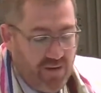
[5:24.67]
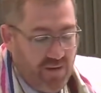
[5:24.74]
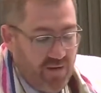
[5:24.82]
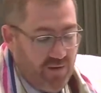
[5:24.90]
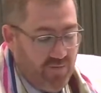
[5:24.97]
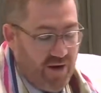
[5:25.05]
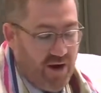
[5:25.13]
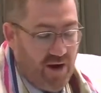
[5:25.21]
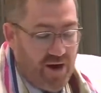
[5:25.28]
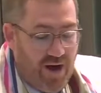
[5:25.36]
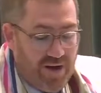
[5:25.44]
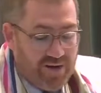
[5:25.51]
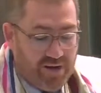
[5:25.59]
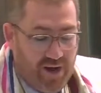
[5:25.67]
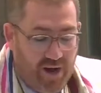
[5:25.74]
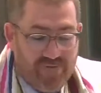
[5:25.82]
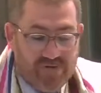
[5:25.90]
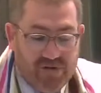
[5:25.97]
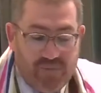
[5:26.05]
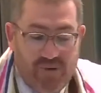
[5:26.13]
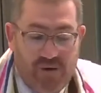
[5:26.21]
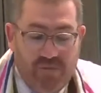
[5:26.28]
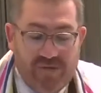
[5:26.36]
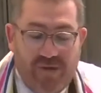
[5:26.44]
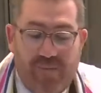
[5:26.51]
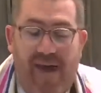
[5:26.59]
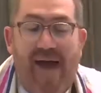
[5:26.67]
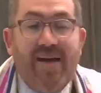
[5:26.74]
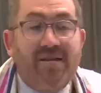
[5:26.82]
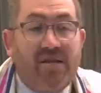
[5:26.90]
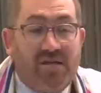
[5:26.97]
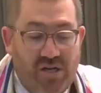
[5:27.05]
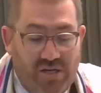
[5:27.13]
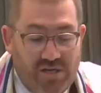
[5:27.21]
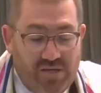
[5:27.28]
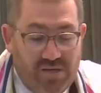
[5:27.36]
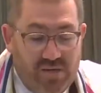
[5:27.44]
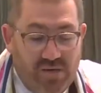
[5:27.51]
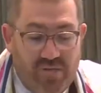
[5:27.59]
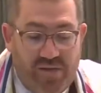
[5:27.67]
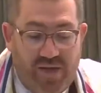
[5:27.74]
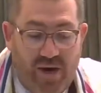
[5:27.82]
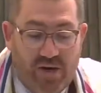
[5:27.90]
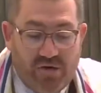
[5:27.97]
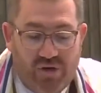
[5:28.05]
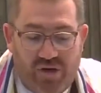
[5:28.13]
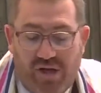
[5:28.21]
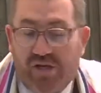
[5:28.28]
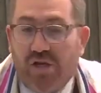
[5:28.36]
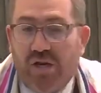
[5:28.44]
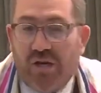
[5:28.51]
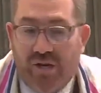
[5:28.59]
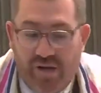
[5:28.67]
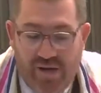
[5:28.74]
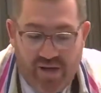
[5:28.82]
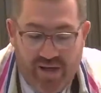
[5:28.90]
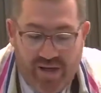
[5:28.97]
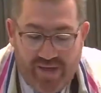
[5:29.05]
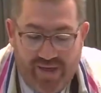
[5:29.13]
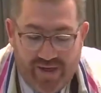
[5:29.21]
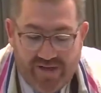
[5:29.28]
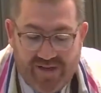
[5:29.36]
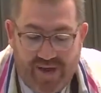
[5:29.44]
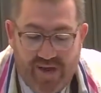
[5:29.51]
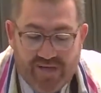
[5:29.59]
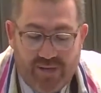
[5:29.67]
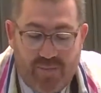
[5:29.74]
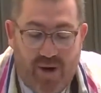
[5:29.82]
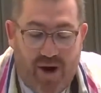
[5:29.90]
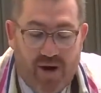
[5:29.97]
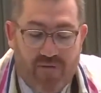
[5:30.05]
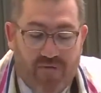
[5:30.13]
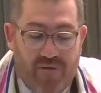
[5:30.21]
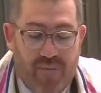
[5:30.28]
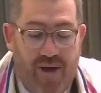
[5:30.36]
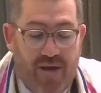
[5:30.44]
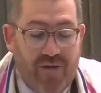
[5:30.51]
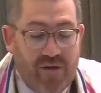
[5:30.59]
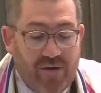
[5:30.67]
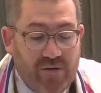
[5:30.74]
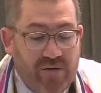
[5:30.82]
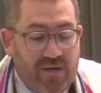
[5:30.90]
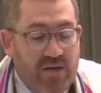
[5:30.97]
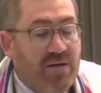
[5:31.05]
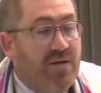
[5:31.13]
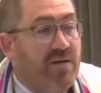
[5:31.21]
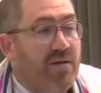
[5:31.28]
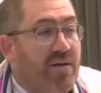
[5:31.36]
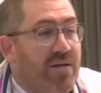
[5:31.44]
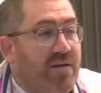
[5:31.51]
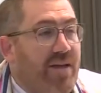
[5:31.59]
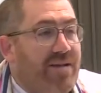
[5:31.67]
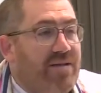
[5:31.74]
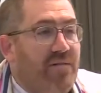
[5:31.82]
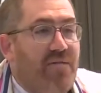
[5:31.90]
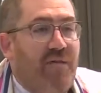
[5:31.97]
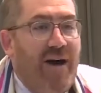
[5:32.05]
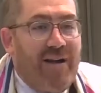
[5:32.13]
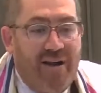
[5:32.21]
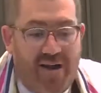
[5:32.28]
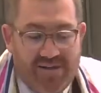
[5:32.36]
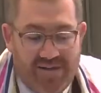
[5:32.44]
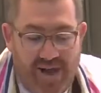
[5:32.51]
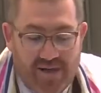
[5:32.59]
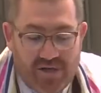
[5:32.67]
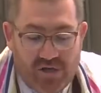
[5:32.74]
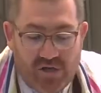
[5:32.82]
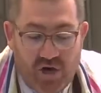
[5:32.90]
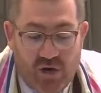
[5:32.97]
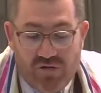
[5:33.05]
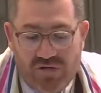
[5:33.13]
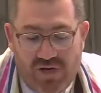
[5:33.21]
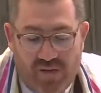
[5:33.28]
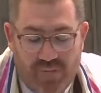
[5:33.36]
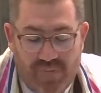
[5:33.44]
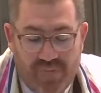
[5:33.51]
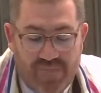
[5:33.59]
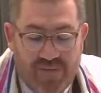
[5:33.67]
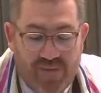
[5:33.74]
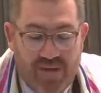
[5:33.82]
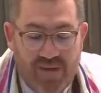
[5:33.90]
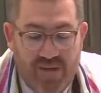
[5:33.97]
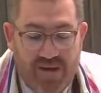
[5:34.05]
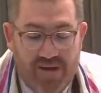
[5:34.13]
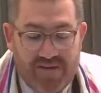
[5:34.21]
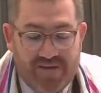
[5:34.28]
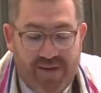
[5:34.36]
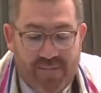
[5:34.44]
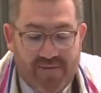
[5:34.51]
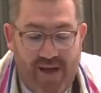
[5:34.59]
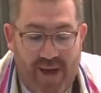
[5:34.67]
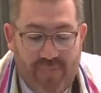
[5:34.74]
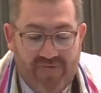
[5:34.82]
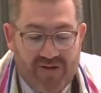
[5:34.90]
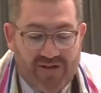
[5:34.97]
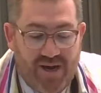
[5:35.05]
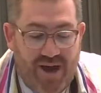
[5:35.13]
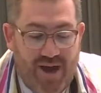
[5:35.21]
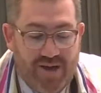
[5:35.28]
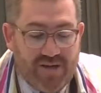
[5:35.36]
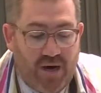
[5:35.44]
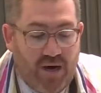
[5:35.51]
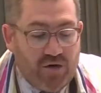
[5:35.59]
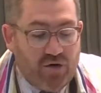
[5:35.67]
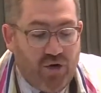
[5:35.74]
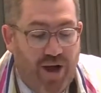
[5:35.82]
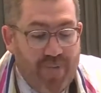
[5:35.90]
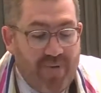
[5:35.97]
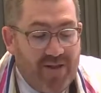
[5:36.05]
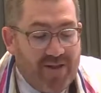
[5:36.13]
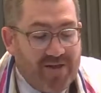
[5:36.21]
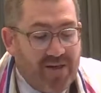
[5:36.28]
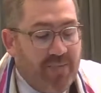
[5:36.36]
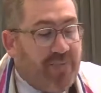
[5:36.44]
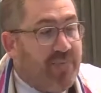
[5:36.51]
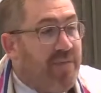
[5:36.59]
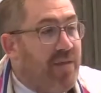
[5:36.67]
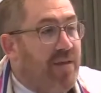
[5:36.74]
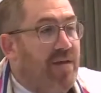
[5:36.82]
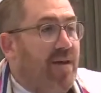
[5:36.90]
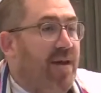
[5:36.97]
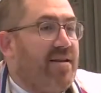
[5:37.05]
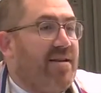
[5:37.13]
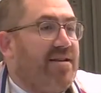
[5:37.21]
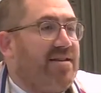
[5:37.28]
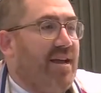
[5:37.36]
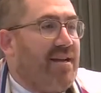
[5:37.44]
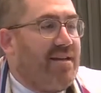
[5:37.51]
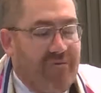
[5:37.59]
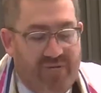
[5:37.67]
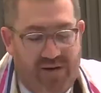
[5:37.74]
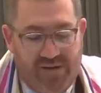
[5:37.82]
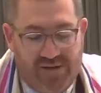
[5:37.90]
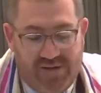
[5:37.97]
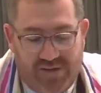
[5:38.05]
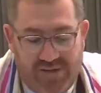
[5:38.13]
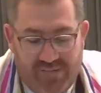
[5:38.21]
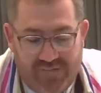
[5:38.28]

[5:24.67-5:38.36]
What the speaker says: We are uncomfortable with the passages within our tradition that set us apart from others, that define us as chosen, and seem to emphasize our tribalism and distinctiveness.